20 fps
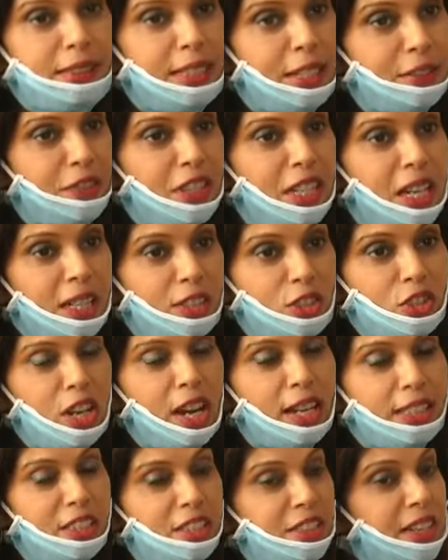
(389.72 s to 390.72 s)
that we are
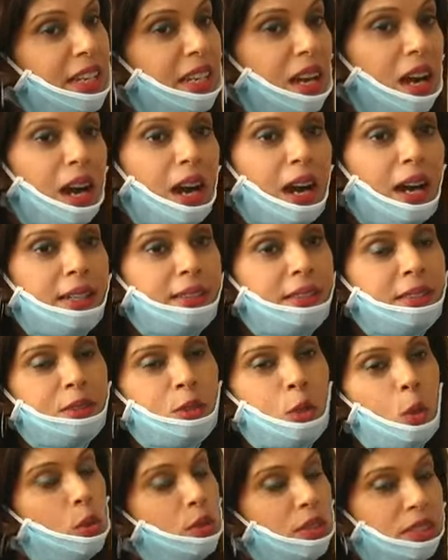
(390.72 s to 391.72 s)
chartering
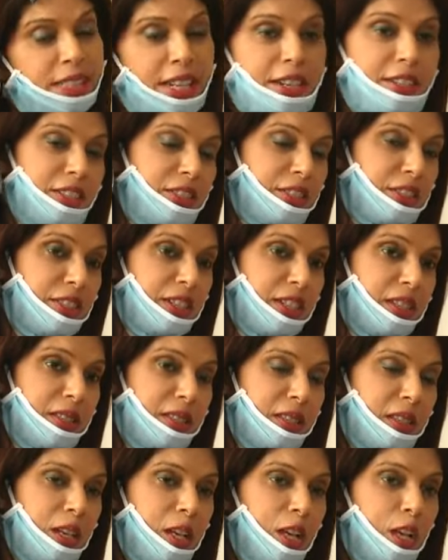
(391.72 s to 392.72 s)
unknown
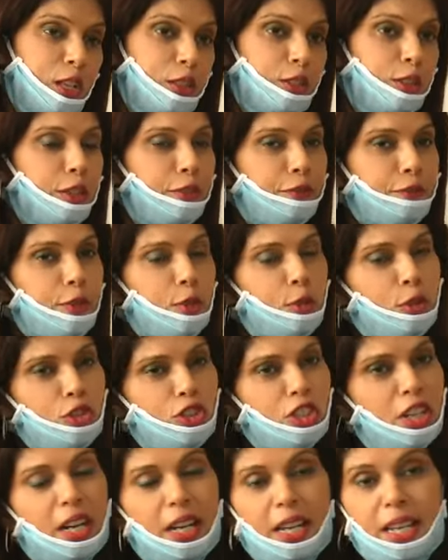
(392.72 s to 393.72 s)
territories. The
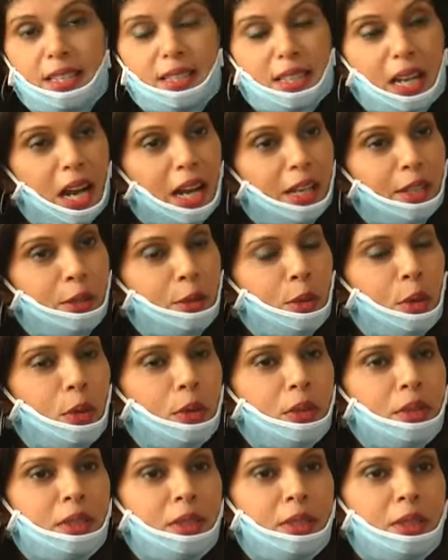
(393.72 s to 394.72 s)
future is
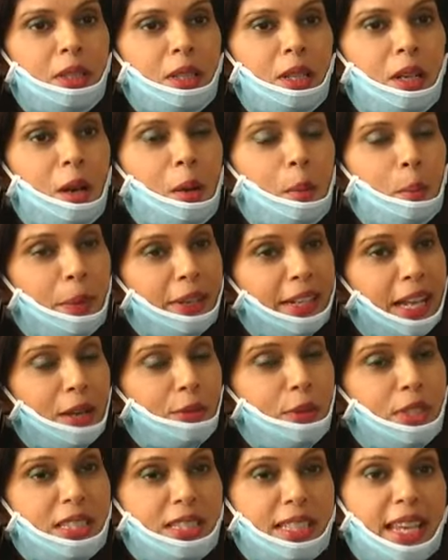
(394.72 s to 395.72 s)
unknown, but I
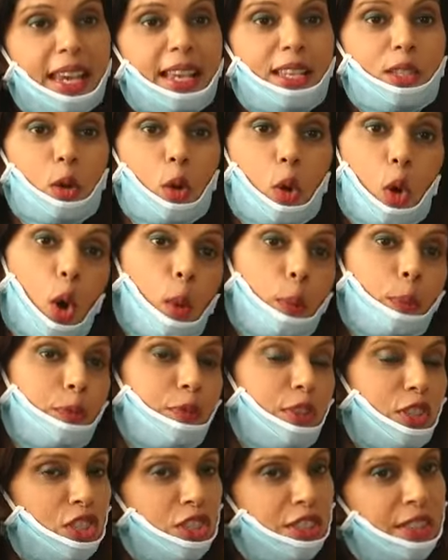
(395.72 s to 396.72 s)
would say is hope
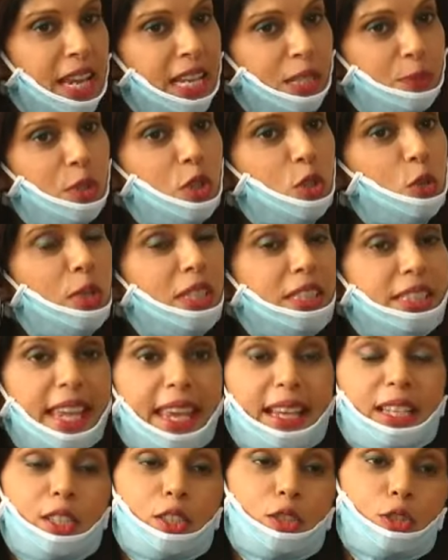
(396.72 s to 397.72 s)
which will
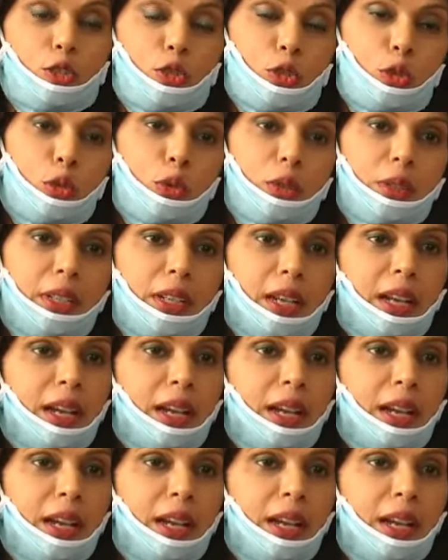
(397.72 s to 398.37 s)
take us through.